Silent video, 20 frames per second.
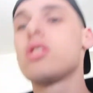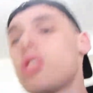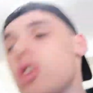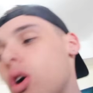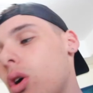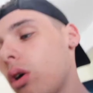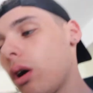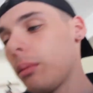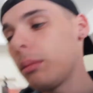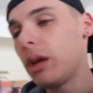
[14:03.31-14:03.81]

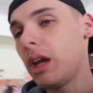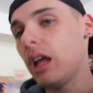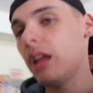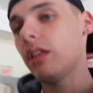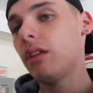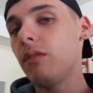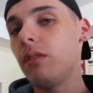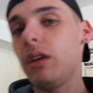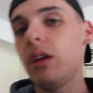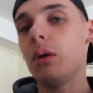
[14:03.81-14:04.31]
So I'm going to
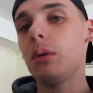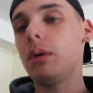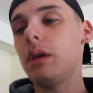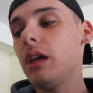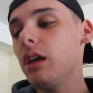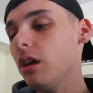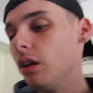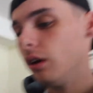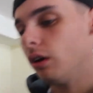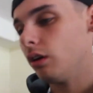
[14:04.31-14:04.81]
end the video
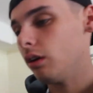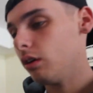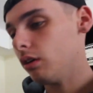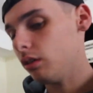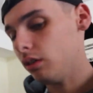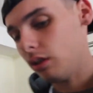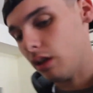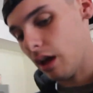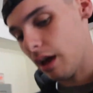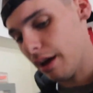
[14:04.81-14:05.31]
here.
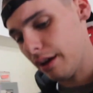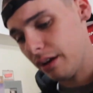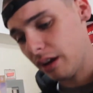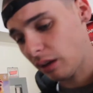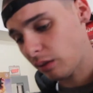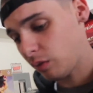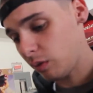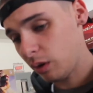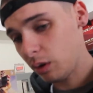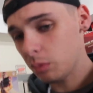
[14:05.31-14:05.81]
Uh,
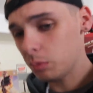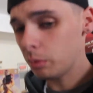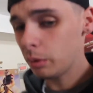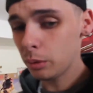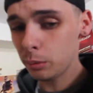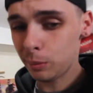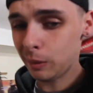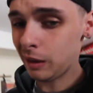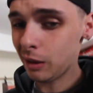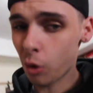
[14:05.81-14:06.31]
next video
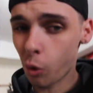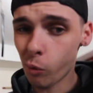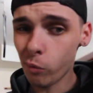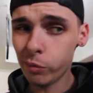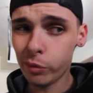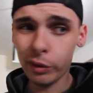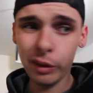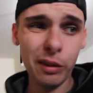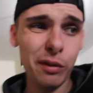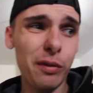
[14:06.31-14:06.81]
will be
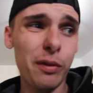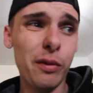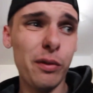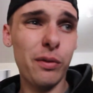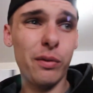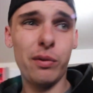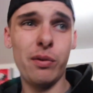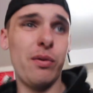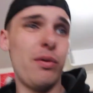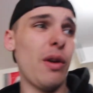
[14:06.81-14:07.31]
hopefully
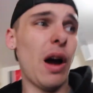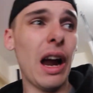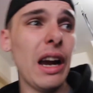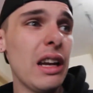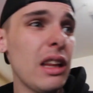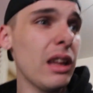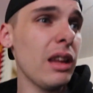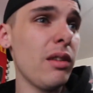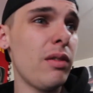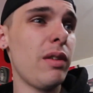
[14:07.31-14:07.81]

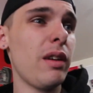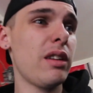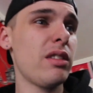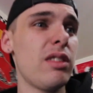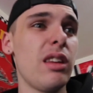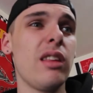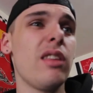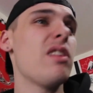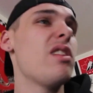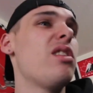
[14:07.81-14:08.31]
finally
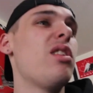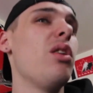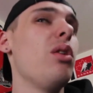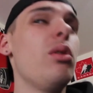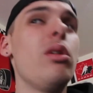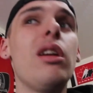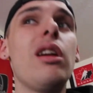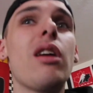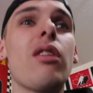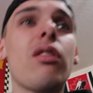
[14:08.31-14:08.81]
fixing the
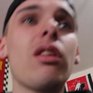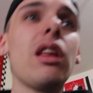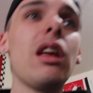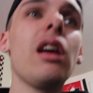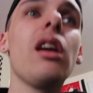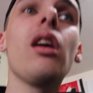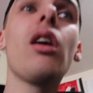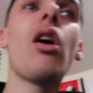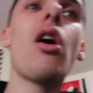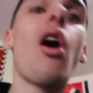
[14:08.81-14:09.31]
tune and
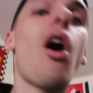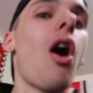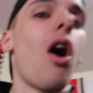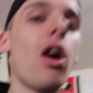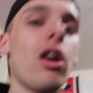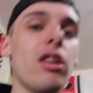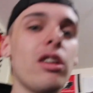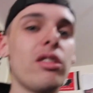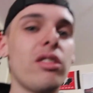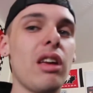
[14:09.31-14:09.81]
everything.
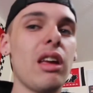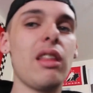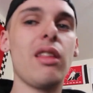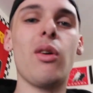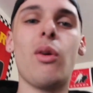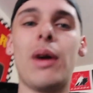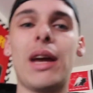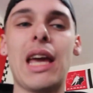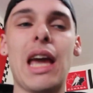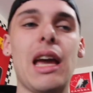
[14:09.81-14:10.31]
Hard to say
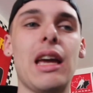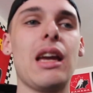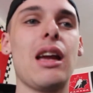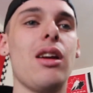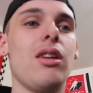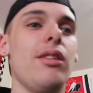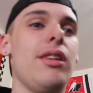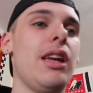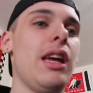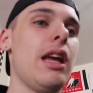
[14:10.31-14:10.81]
though, I can't
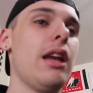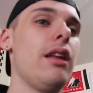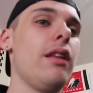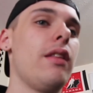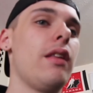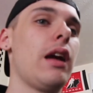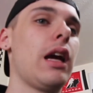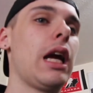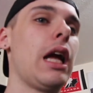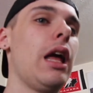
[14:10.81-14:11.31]
guarantee
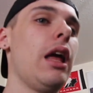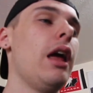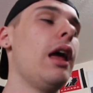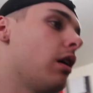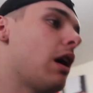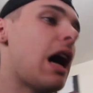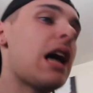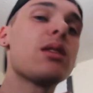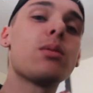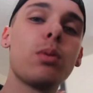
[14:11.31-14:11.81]
anything.
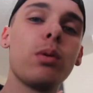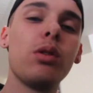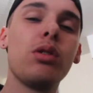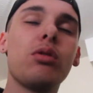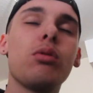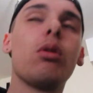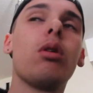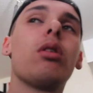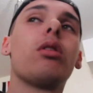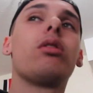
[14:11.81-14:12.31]
As per
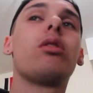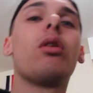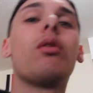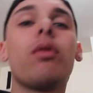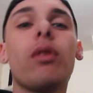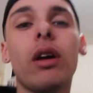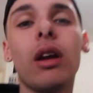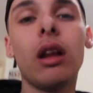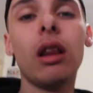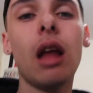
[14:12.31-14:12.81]
usual, don't
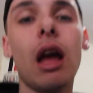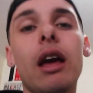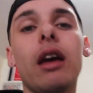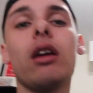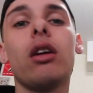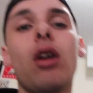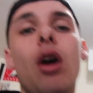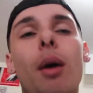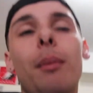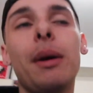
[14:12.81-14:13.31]
forget to
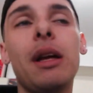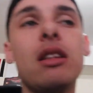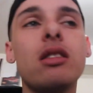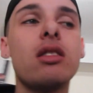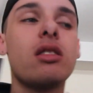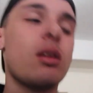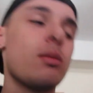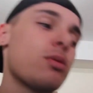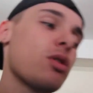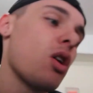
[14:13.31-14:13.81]
like, comment,
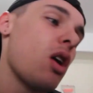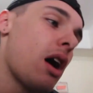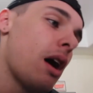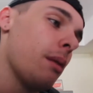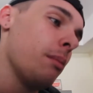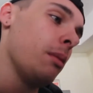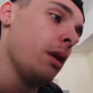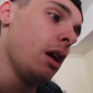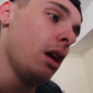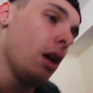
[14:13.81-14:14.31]

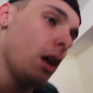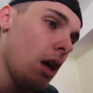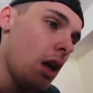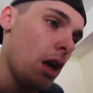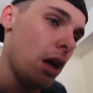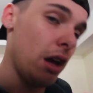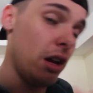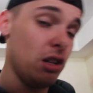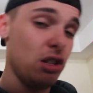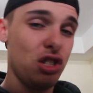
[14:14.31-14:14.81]
subscribe,
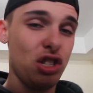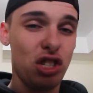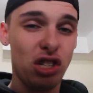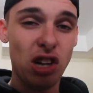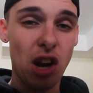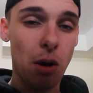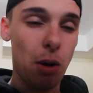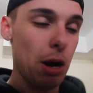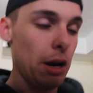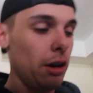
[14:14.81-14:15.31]
and
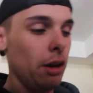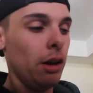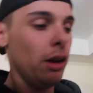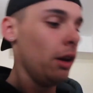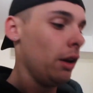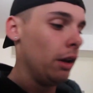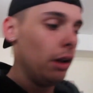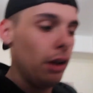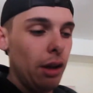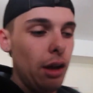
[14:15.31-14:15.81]
share it.
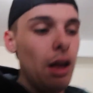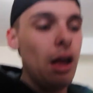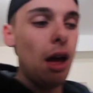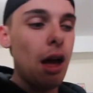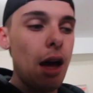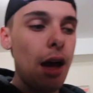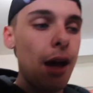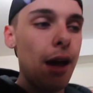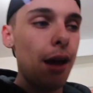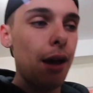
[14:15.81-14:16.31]

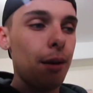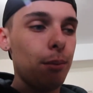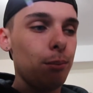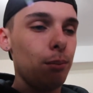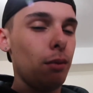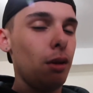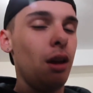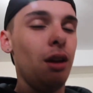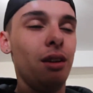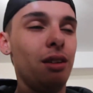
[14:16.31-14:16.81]
Um,